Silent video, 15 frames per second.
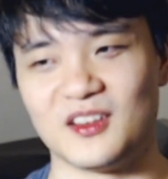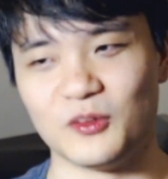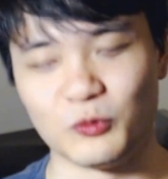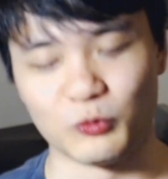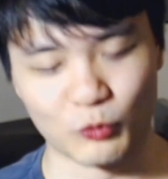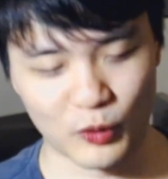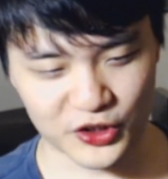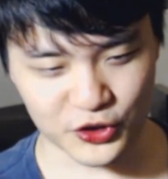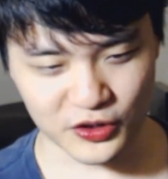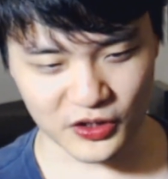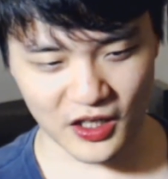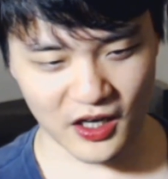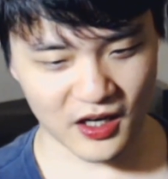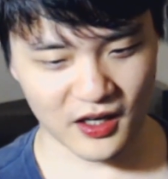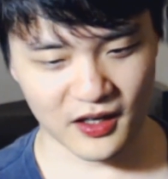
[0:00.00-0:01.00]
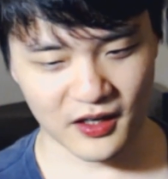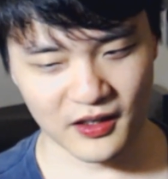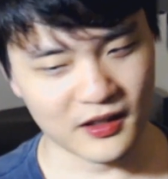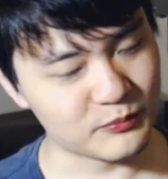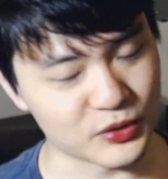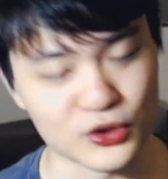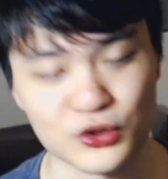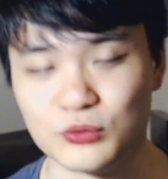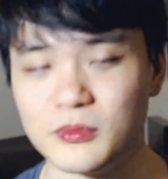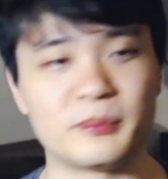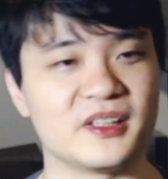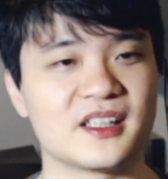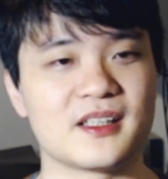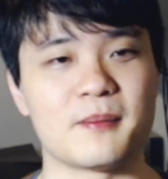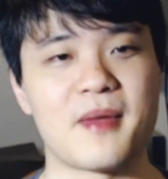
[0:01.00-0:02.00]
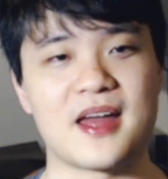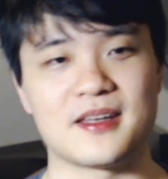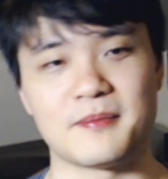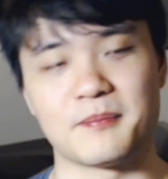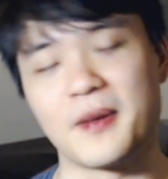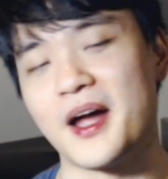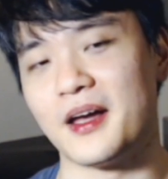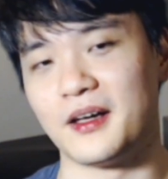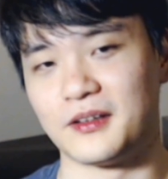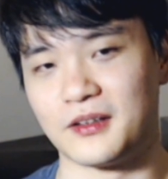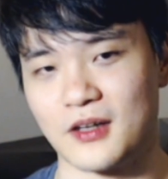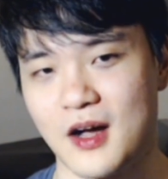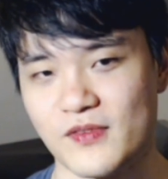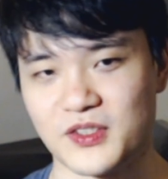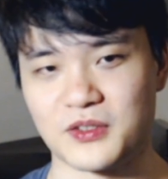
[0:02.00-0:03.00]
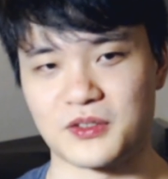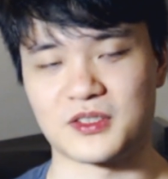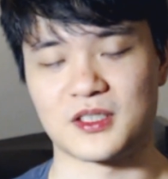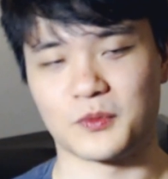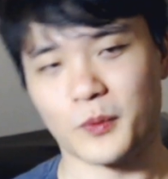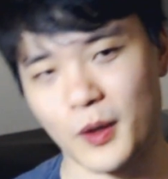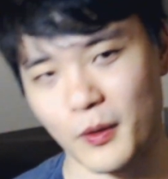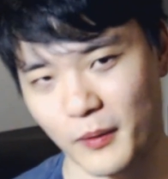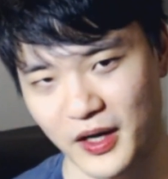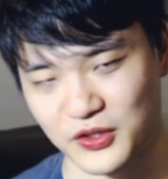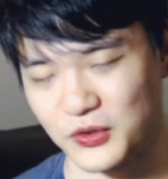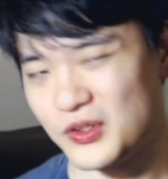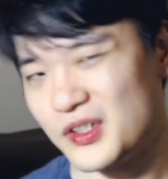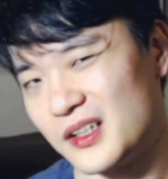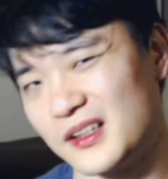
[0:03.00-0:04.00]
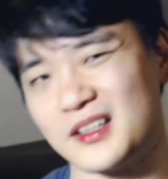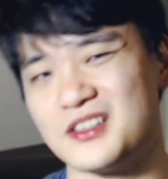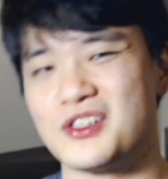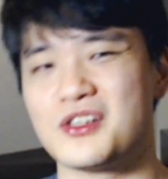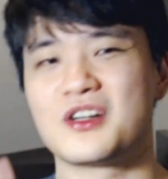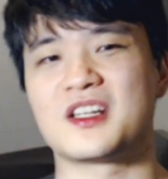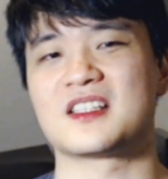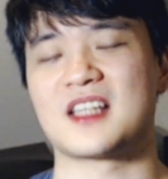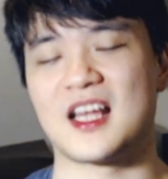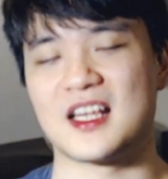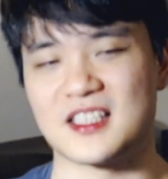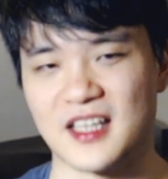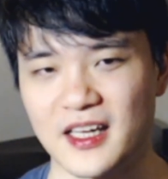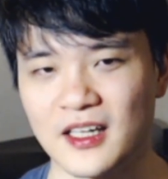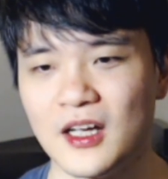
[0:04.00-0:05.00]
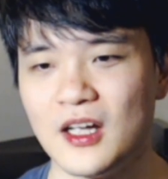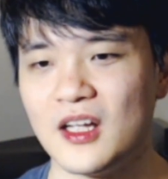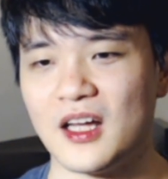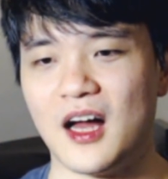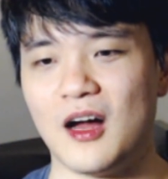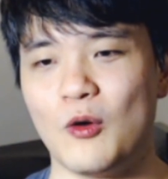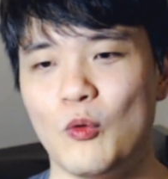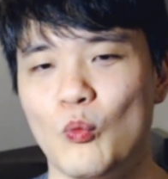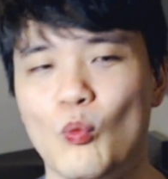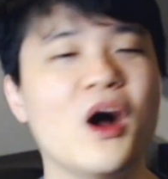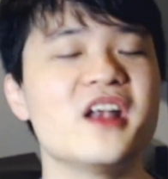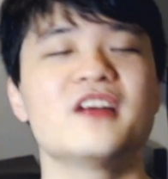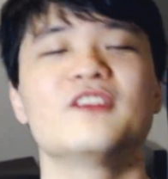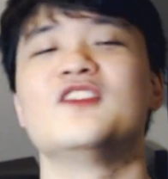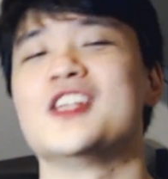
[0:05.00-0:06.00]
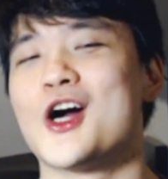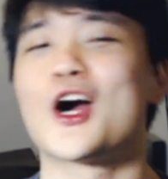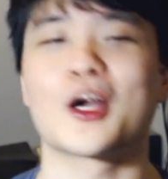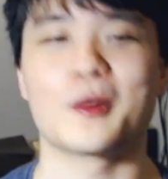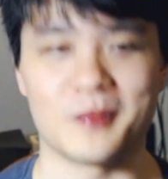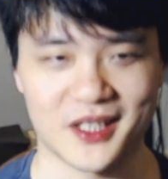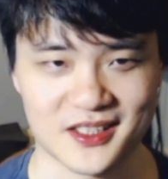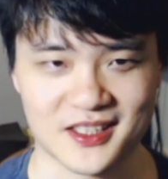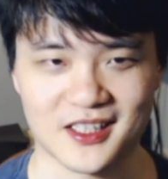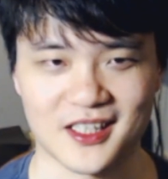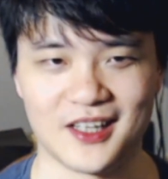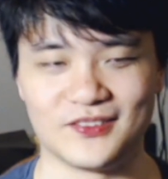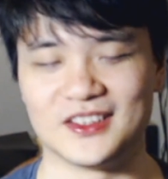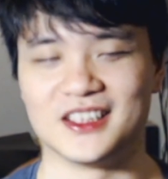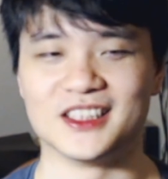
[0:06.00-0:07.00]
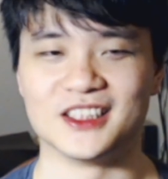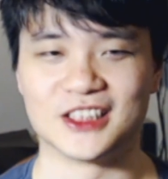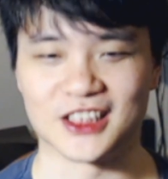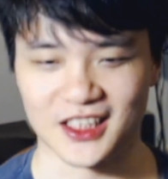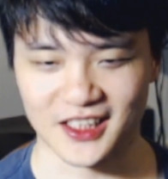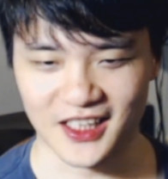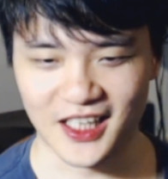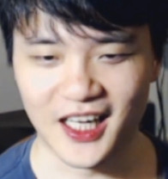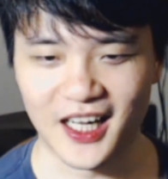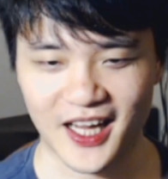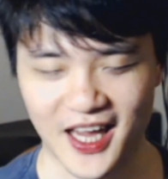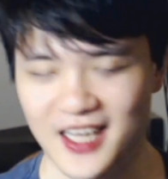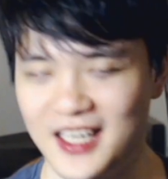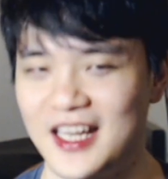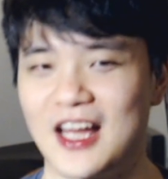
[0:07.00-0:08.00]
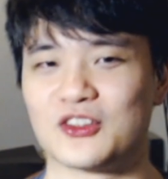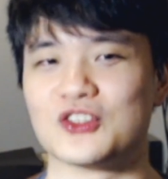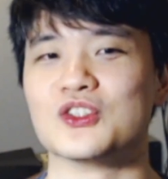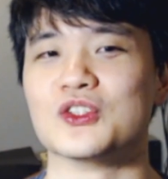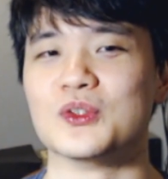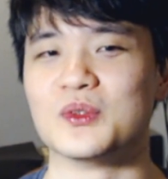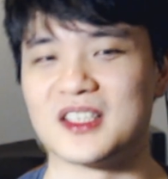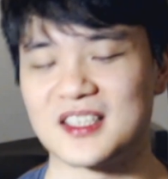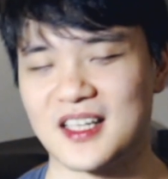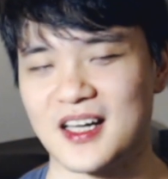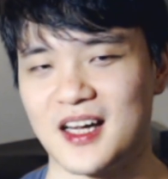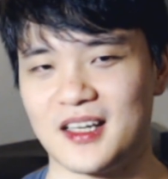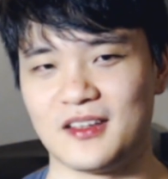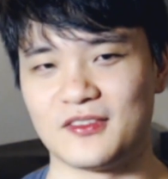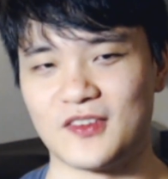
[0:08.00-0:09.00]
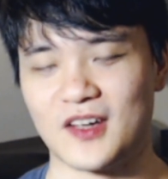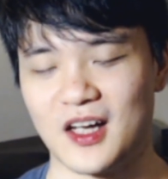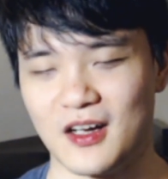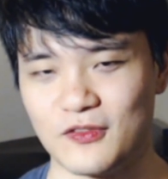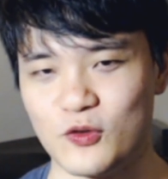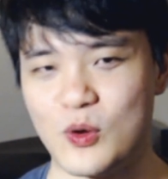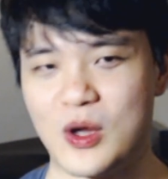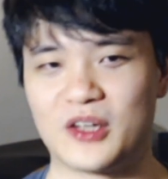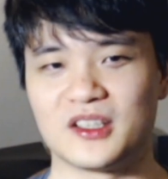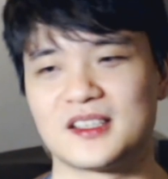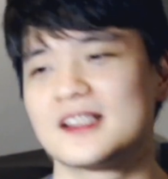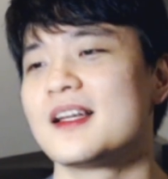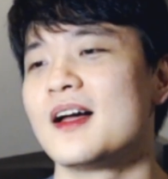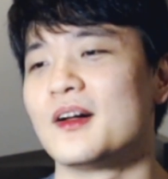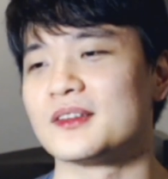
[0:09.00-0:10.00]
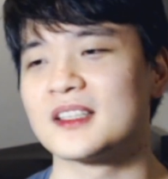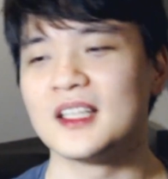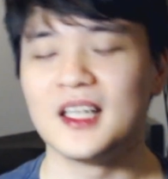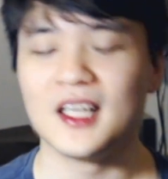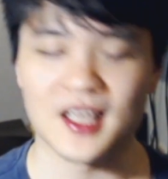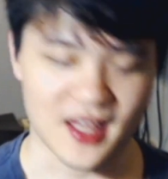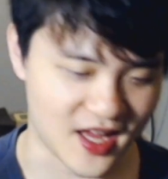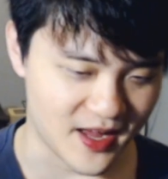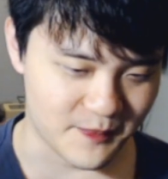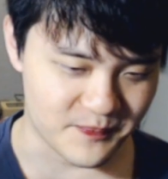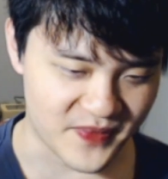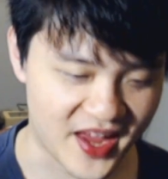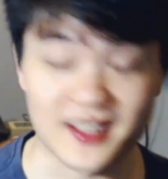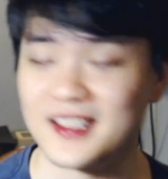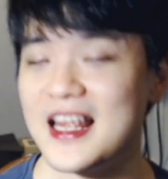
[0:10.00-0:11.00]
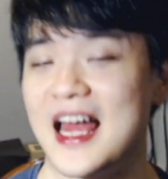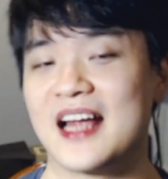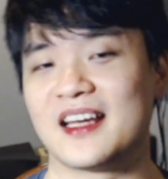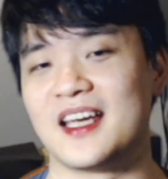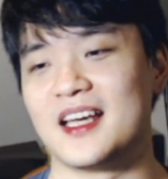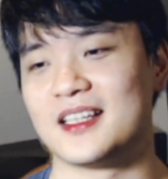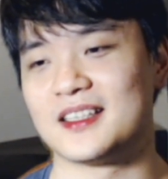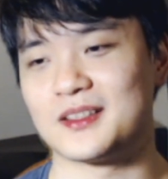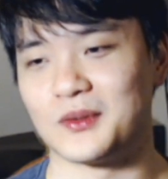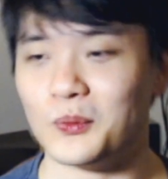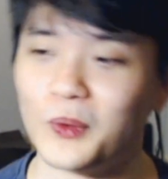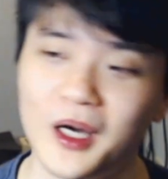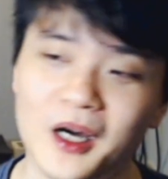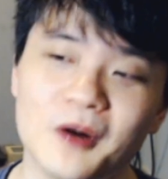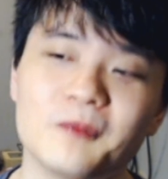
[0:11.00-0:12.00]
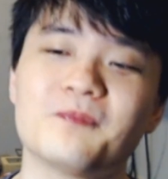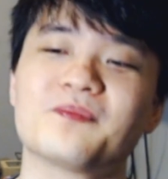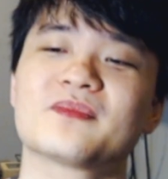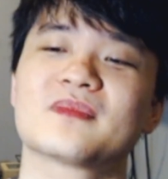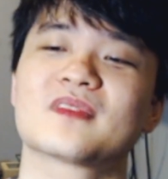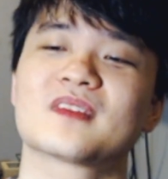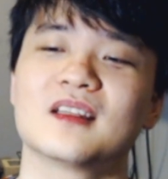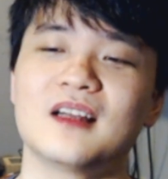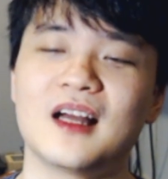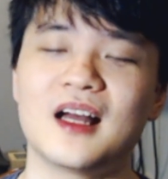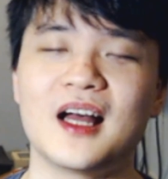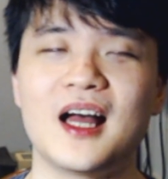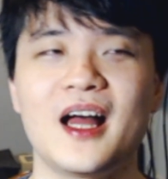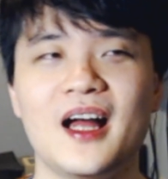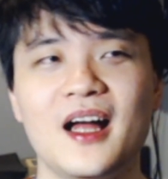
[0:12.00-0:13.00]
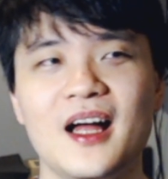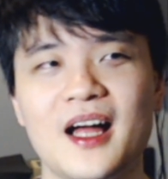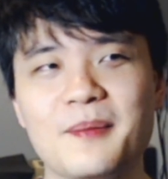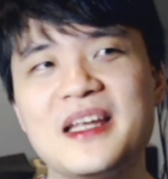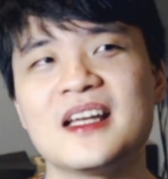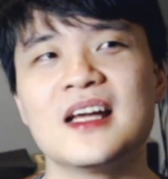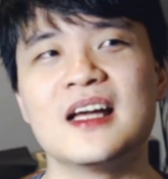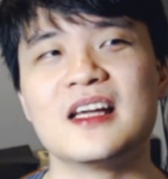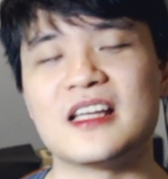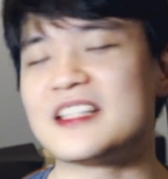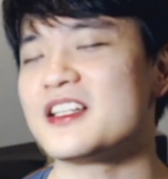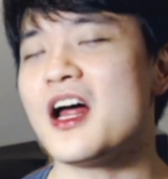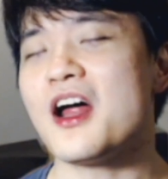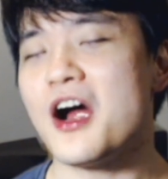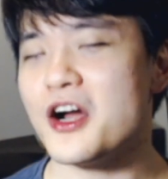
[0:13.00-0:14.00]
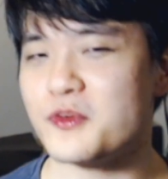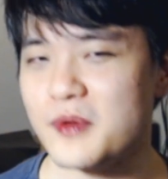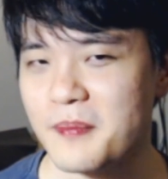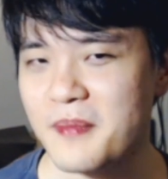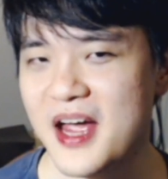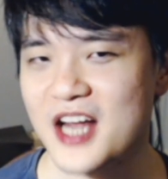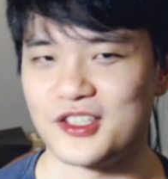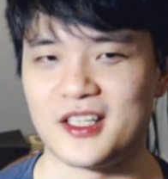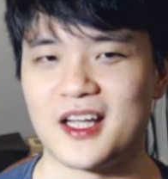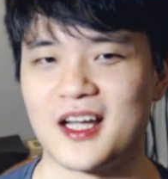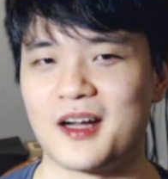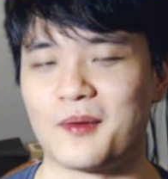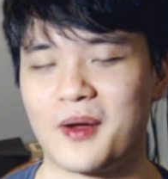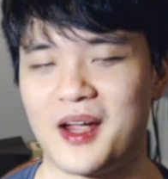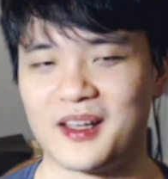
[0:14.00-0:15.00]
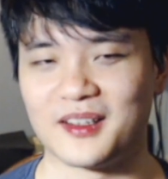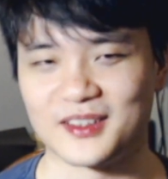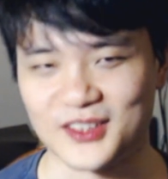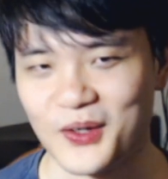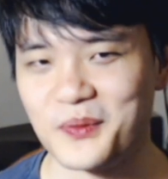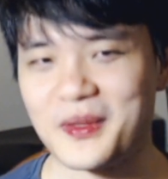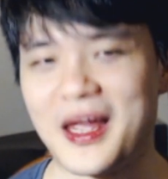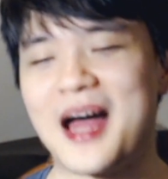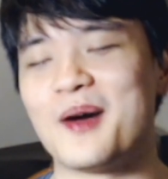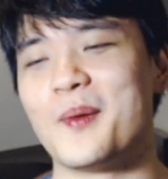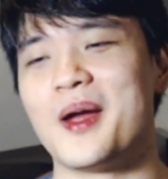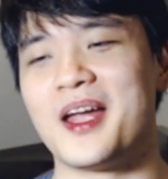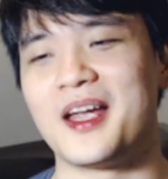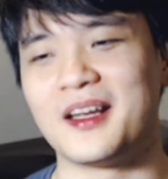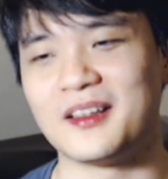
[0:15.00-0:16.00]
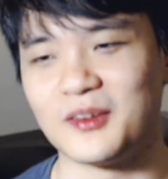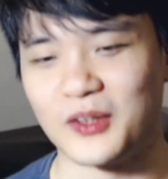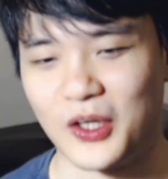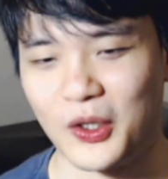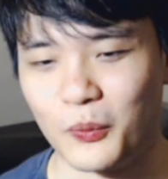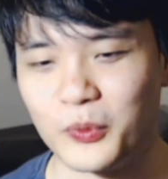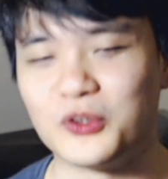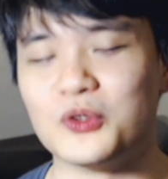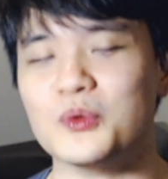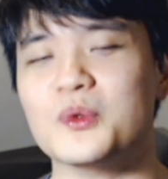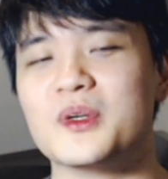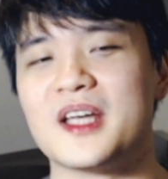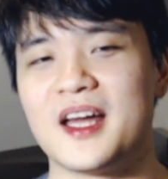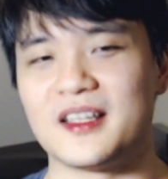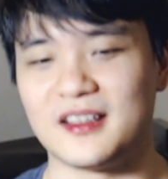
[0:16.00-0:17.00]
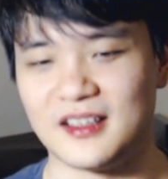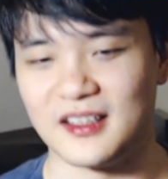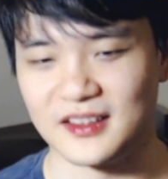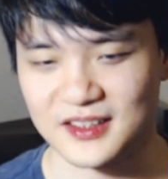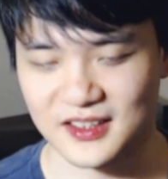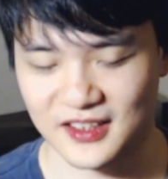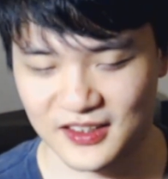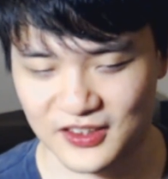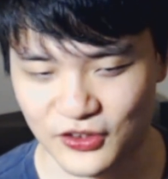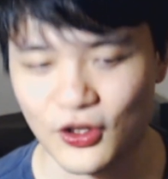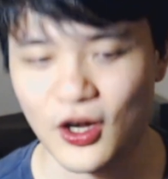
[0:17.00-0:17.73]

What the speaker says: which are presumably commanded by other officers as well, right? So you can consider this as like one of the armies of the Legion heading out to do this kind of full-out assault. And in that case, well, I mean, it's not hard to imagine that, right? So that way, you know, we do get this